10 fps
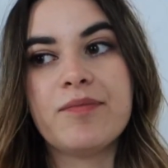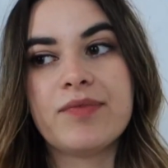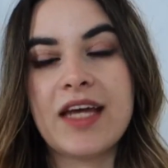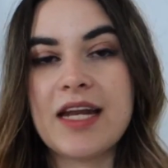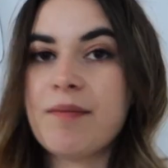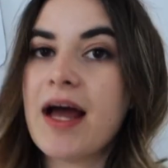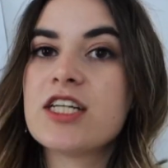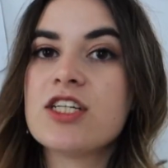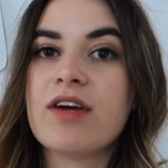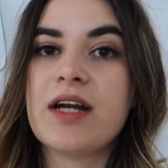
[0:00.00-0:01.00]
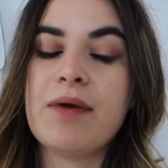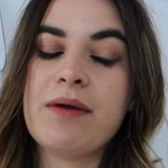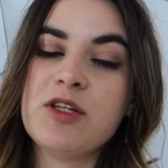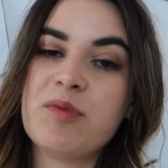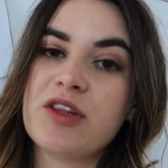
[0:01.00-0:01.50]
getting back to you right away
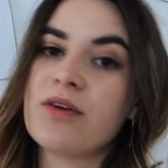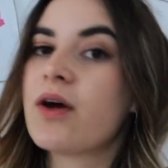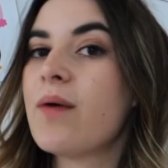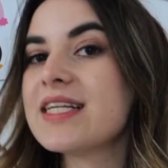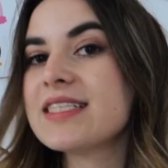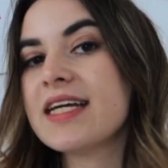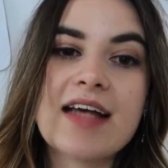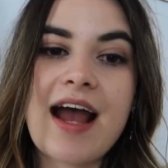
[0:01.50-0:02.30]
when you put the request in.